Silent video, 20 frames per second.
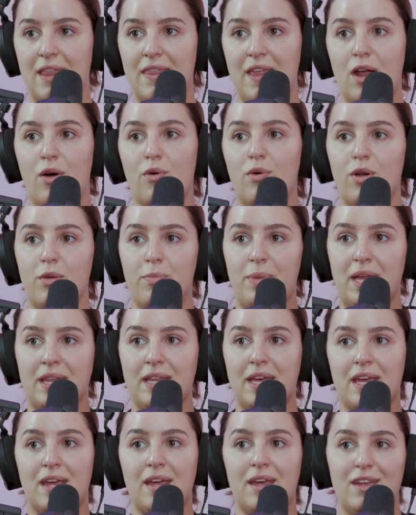then I would have been
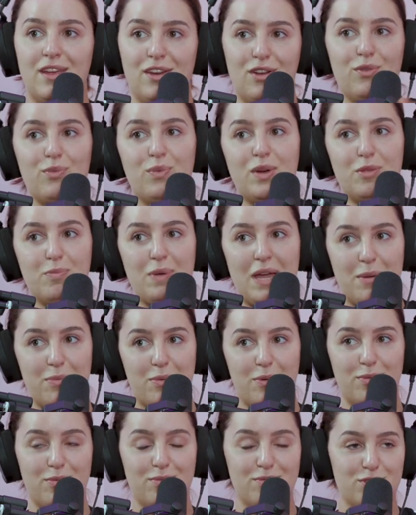like, you know, with
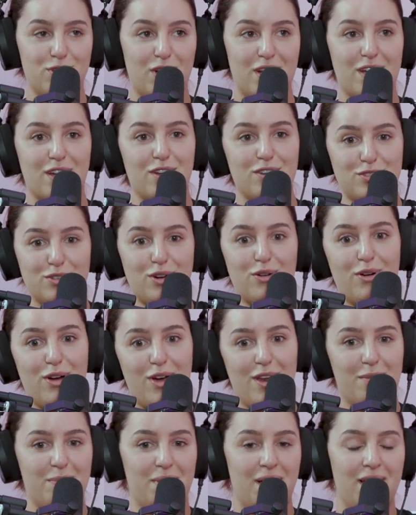people trying to control her.
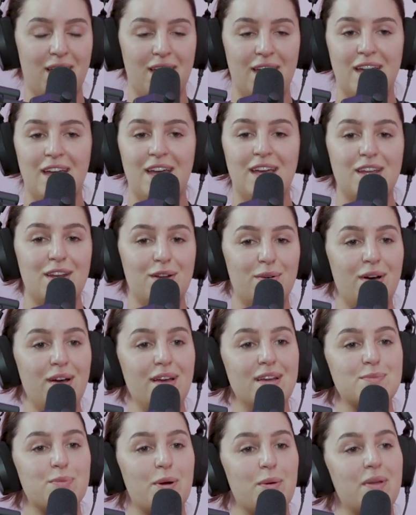And I'm like, you know what?
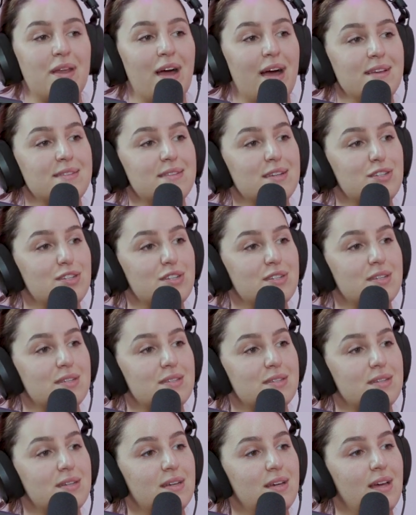It's probably nice that she's
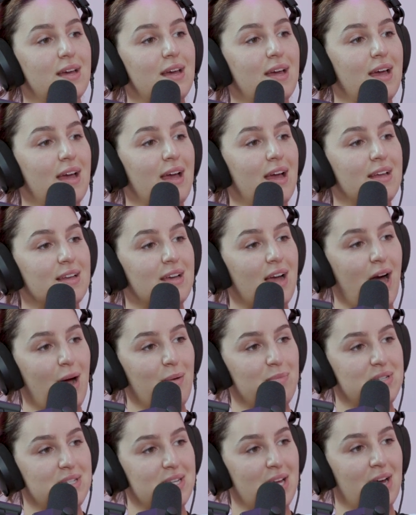just
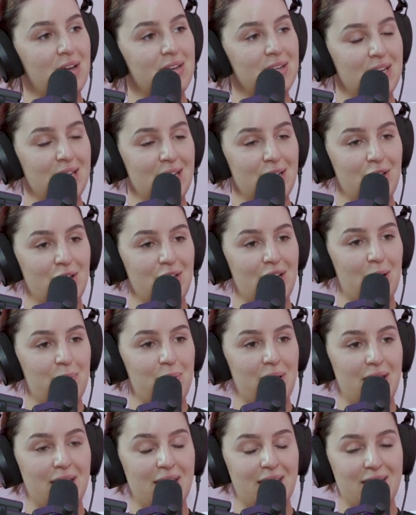calmed down in her
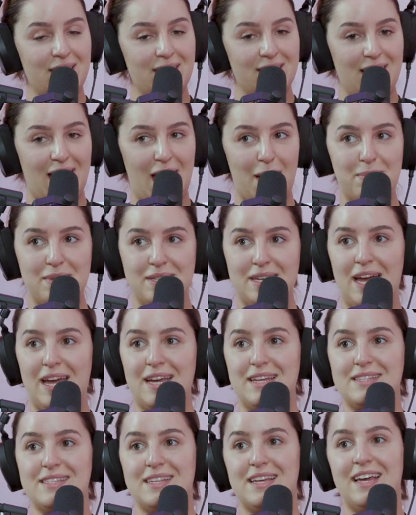nappy, happy
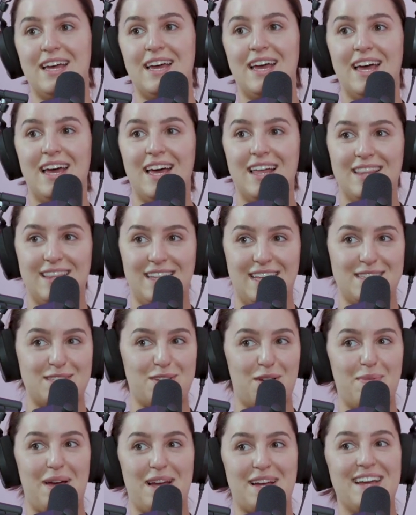days. Let's
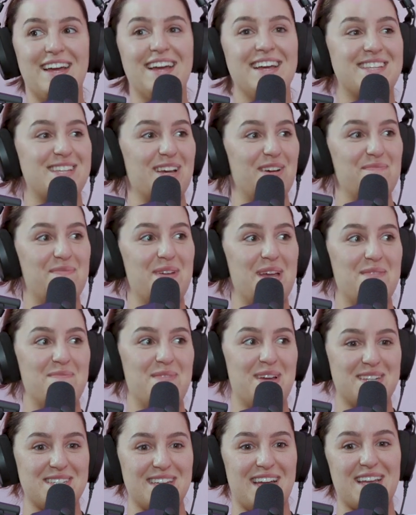go back. So me and
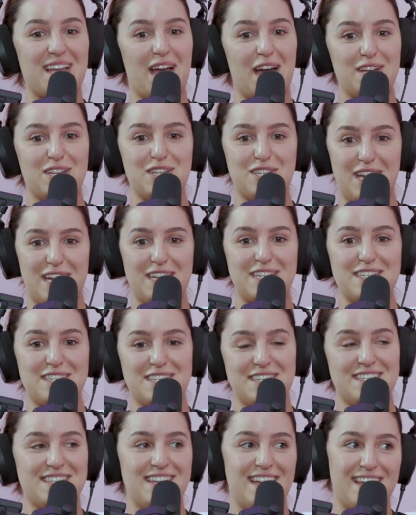Mitch, like, I just changed
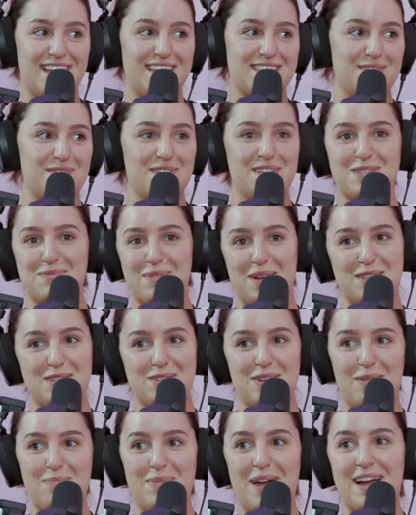into sneakers and we just went
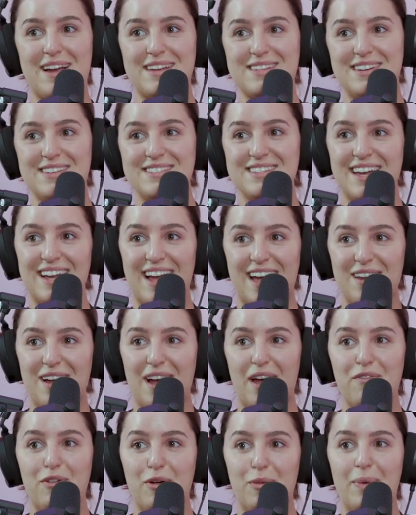straight back because I was like,
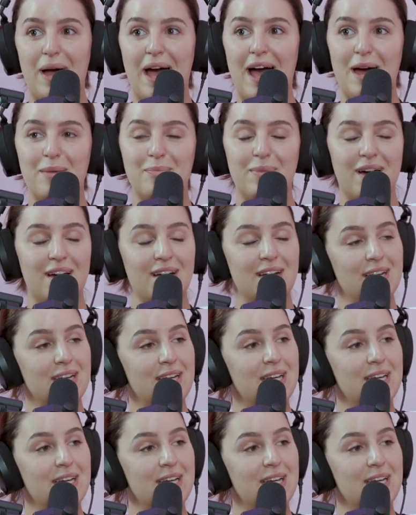I feel bad, but